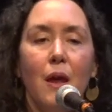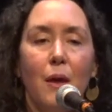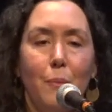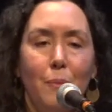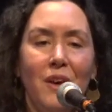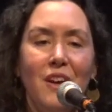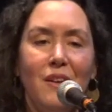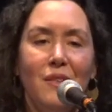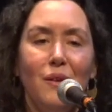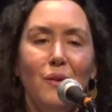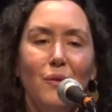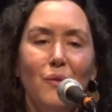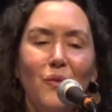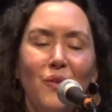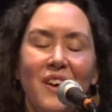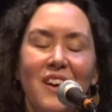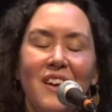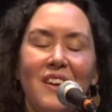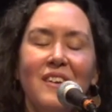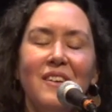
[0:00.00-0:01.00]
May the
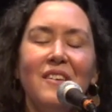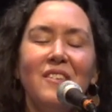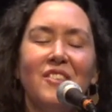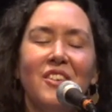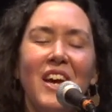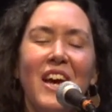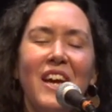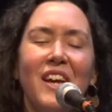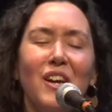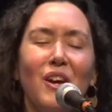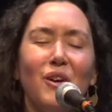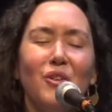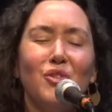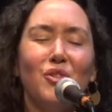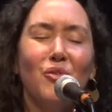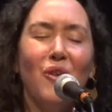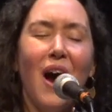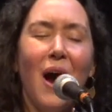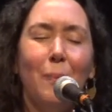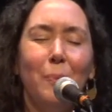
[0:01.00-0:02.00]
wind take your
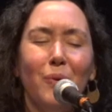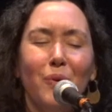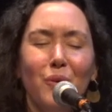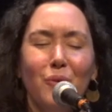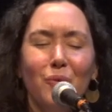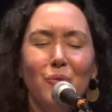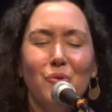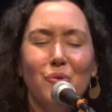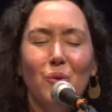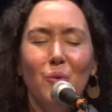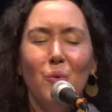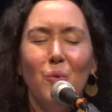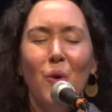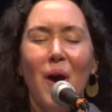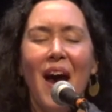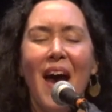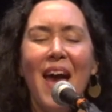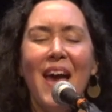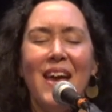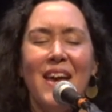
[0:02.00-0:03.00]
troubles
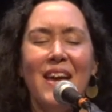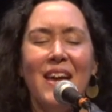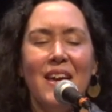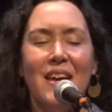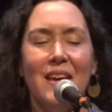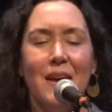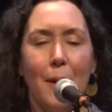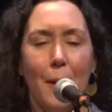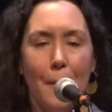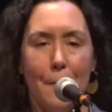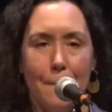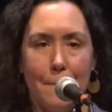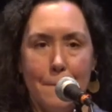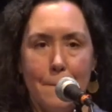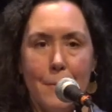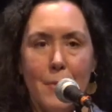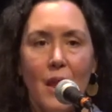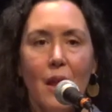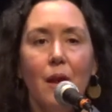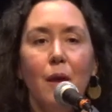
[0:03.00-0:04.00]
away.
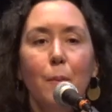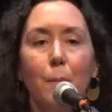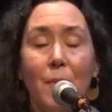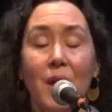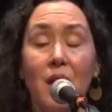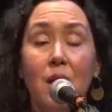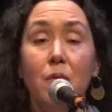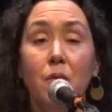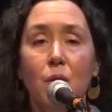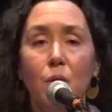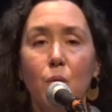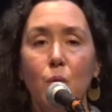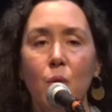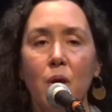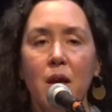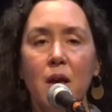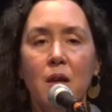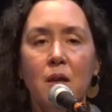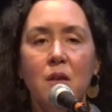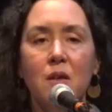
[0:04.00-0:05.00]
May the
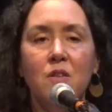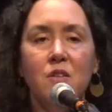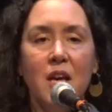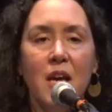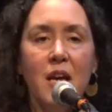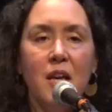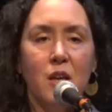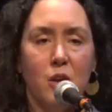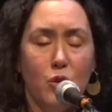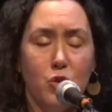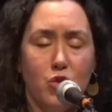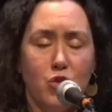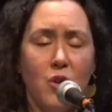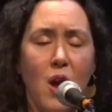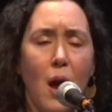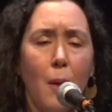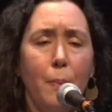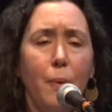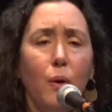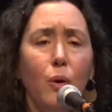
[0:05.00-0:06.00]
wind take your
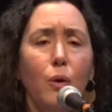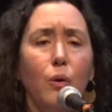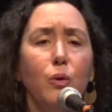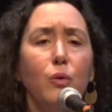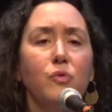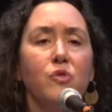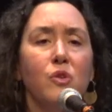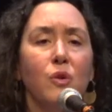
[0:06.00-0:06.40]
troubles